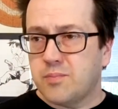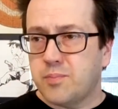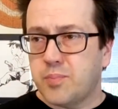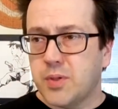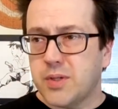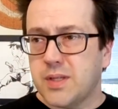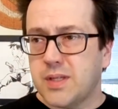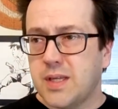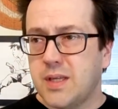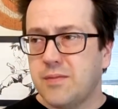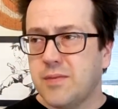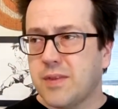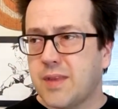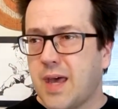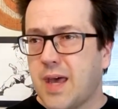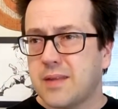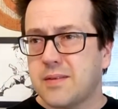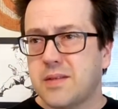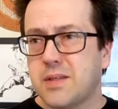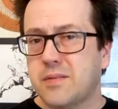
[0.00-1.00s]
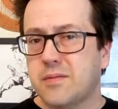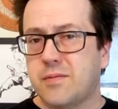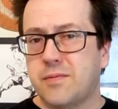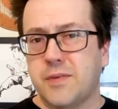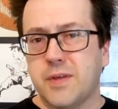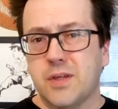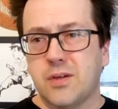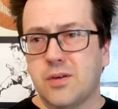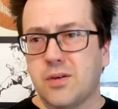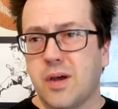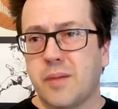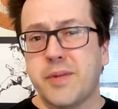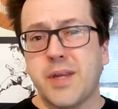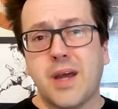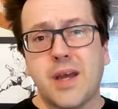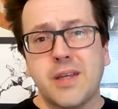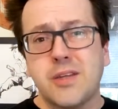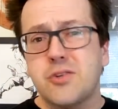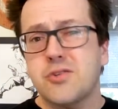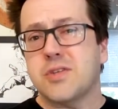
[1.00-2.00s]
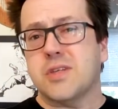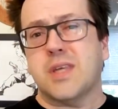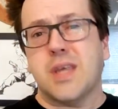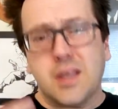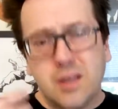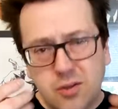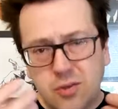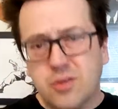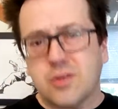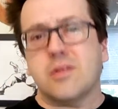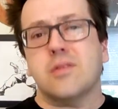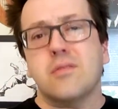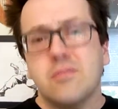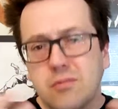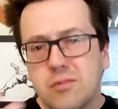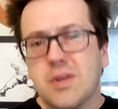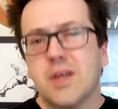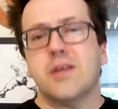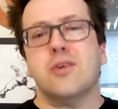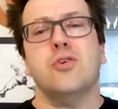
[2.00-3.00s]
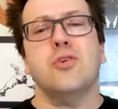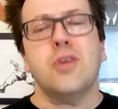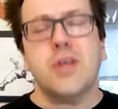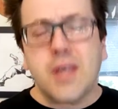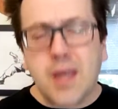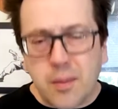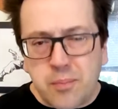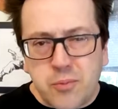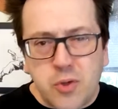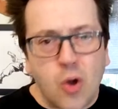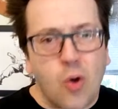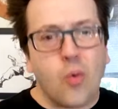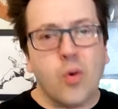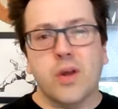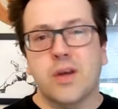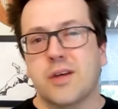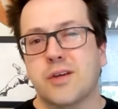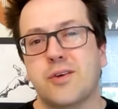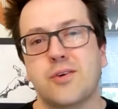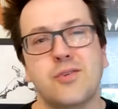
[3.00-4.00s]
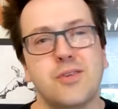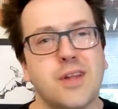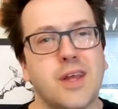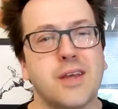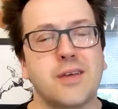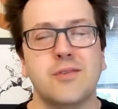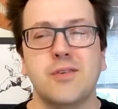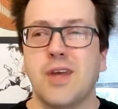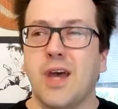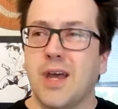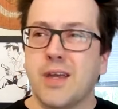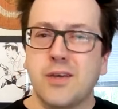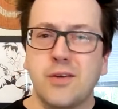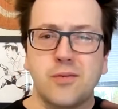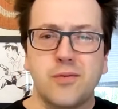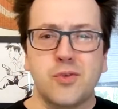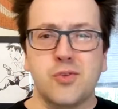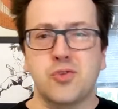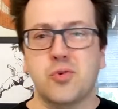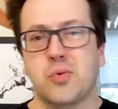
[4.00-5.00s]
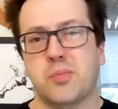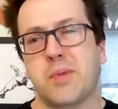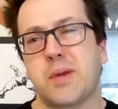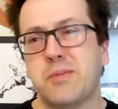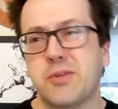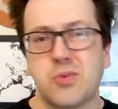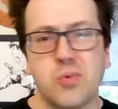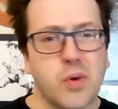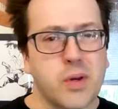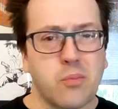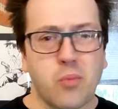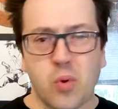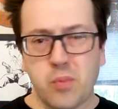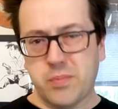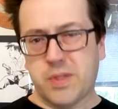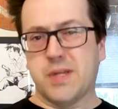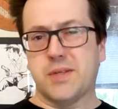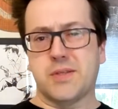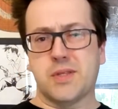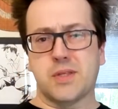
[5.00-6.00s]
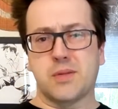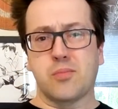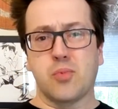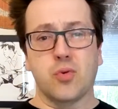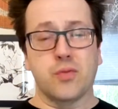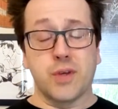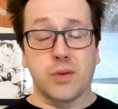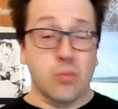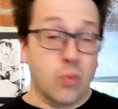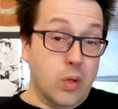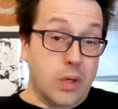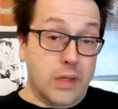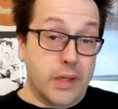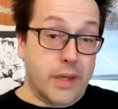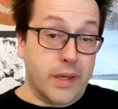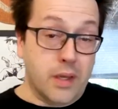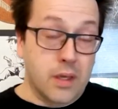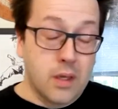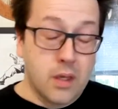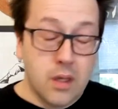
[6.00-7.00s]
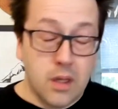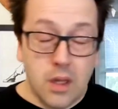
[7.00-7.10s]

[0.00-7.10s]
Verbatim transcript: But even that didn't feel, I mean, I could have kept going. I could have enjoyed maybe 20 more minutes of the movie, really.